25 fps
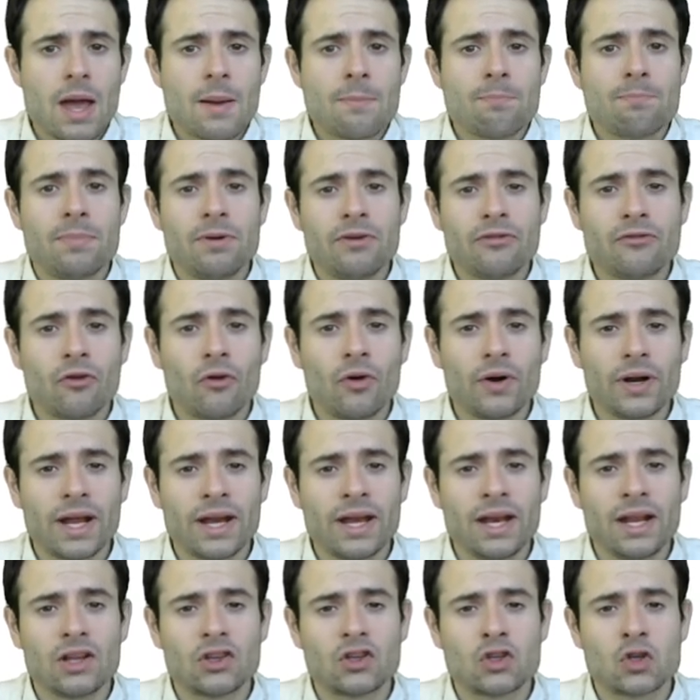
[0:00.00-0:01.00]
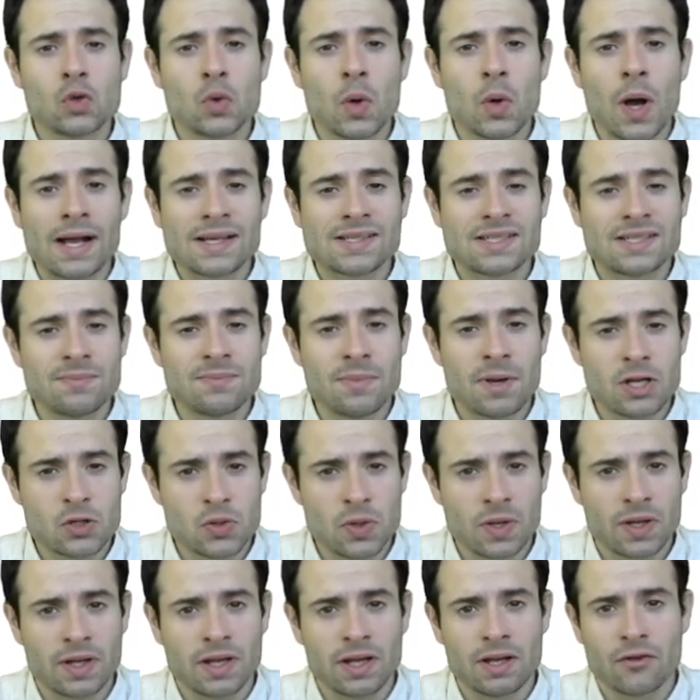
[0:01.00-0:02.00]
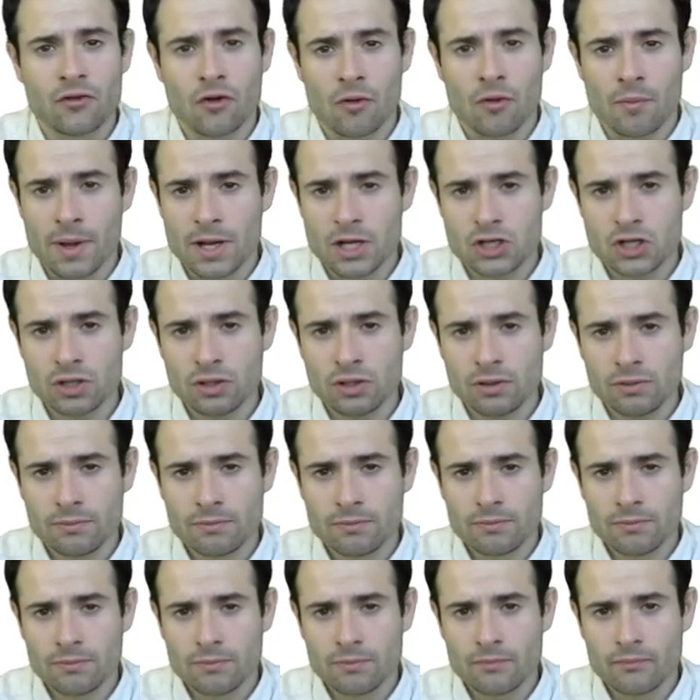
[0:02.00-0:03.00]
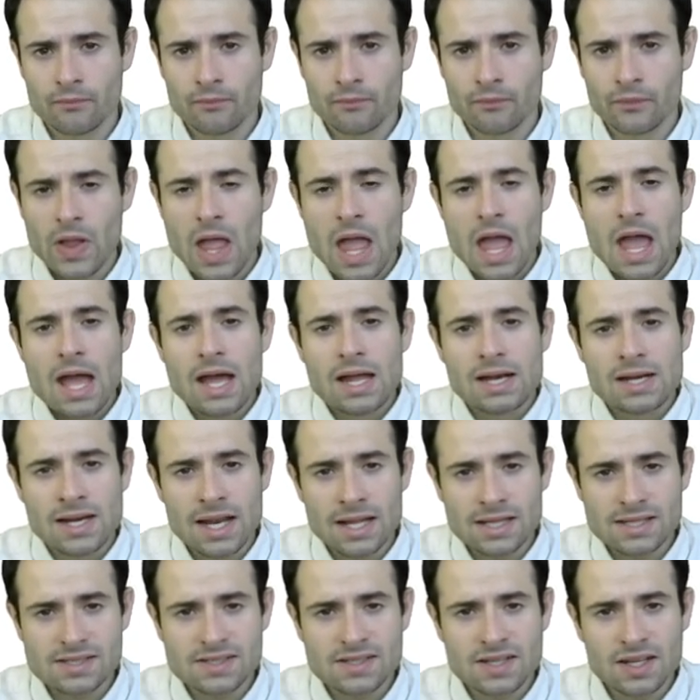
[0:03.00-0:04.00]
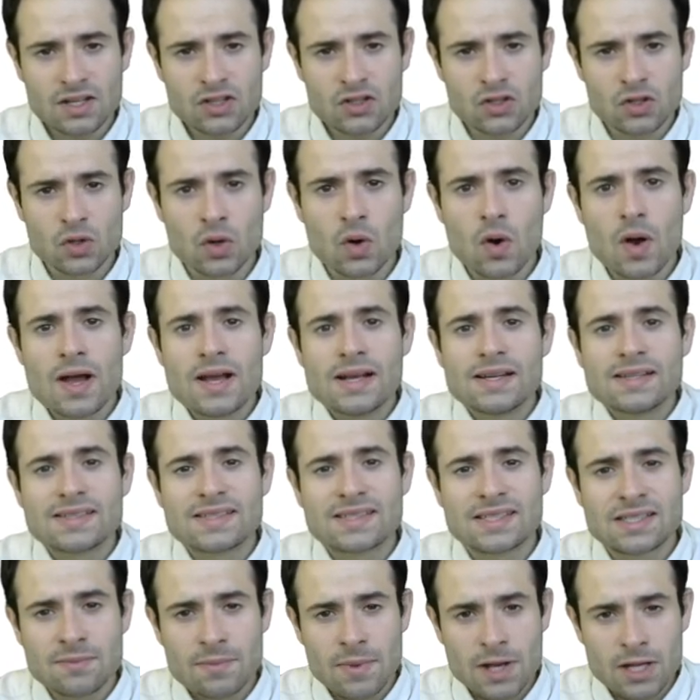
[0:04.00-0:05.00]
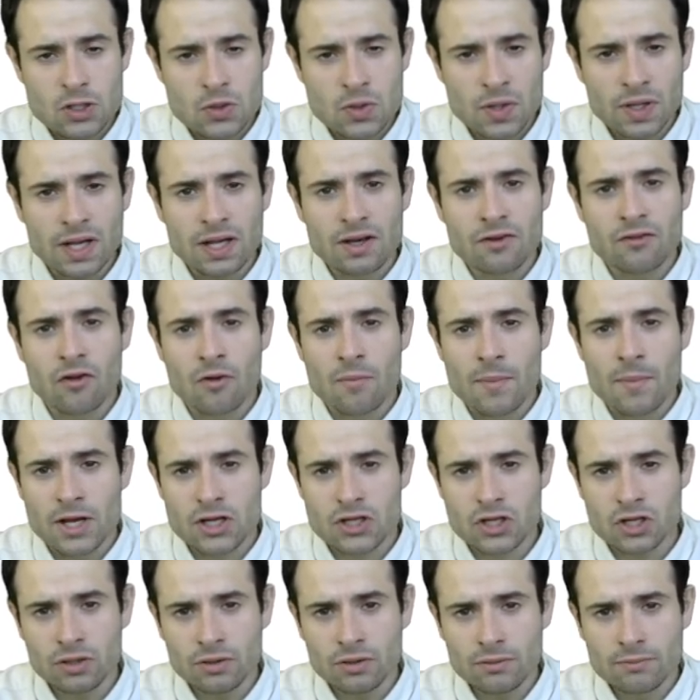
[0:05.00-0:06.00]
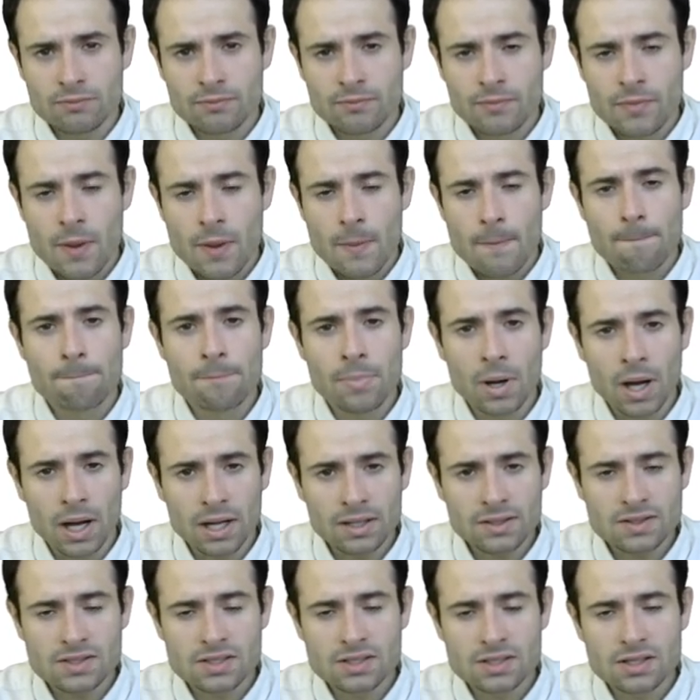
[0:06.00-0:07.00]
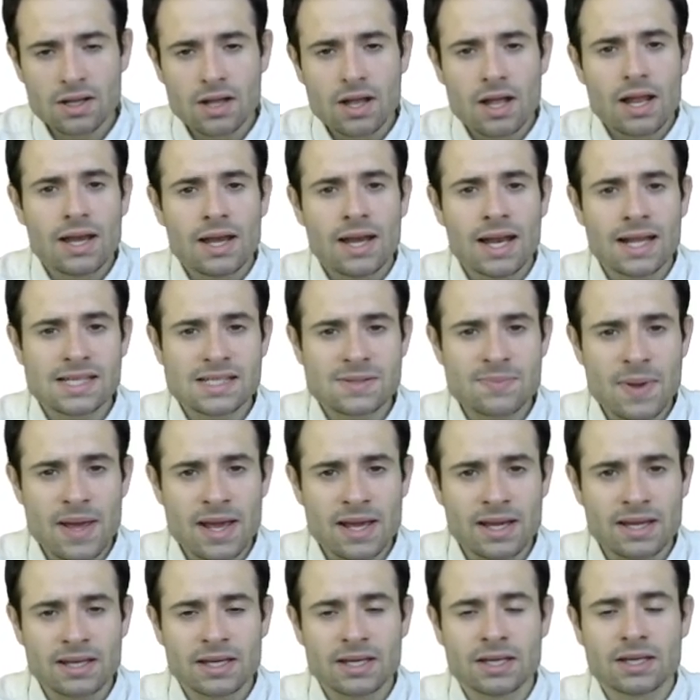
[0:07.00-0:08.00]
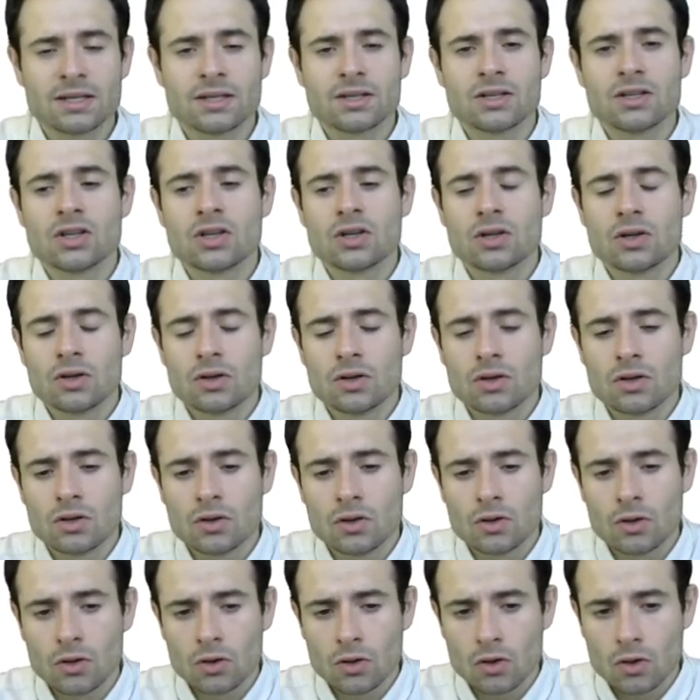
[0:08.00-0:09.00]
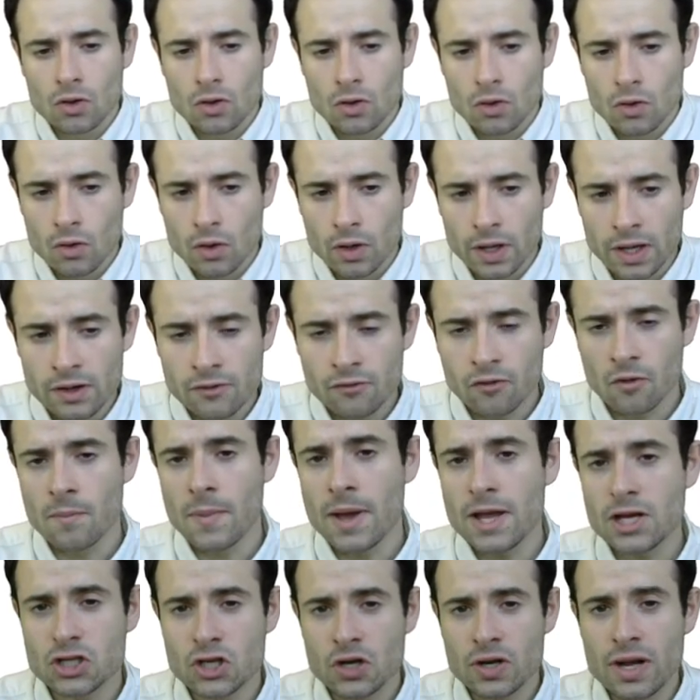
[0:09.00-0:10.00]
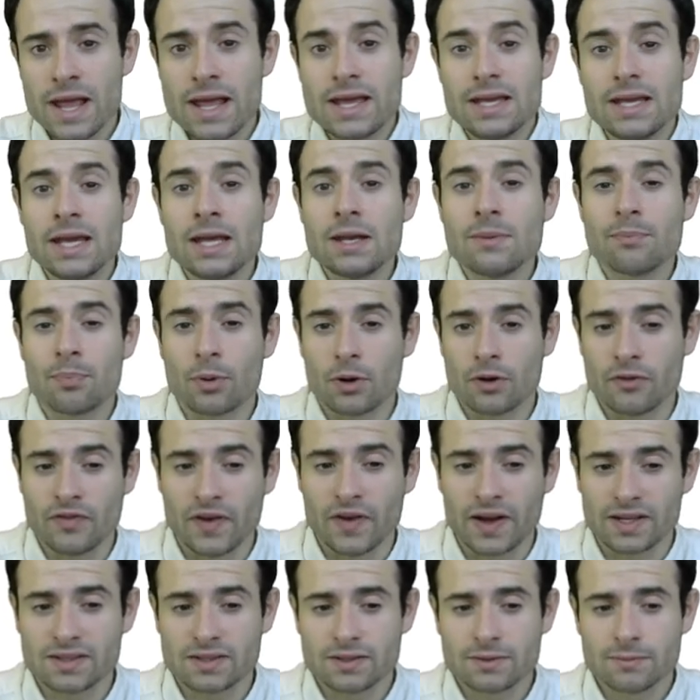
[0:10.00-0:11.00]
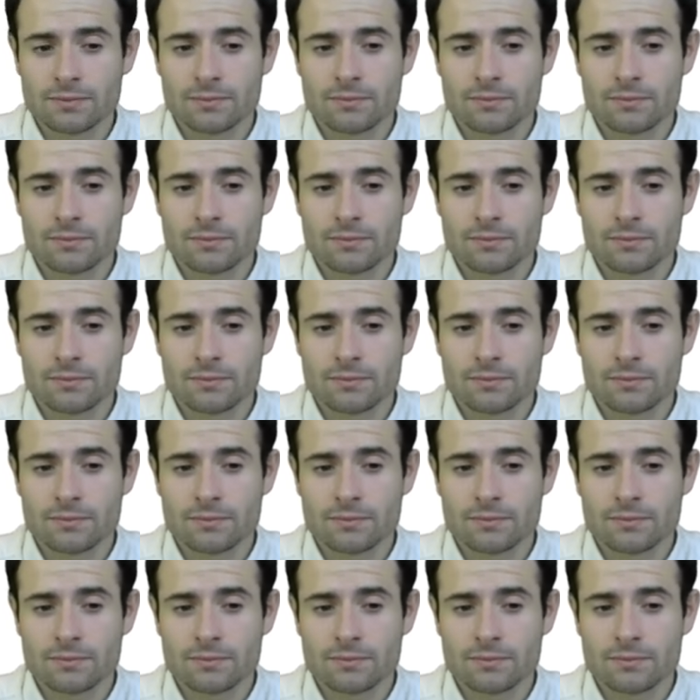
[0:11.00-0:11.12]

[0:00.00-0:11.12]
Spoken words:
Before getting to asymmetric information, let's stick to symmetric information, but let's make information imperfect.